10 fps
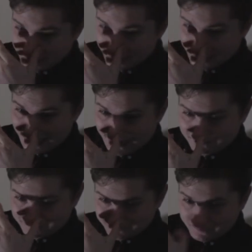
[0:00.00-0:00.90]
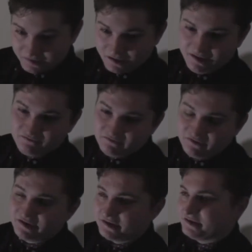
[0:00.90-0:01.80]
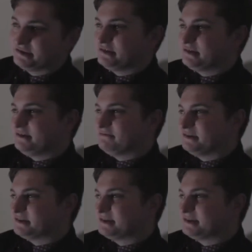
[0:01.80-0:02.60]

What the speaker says: Uh, I've divided this into different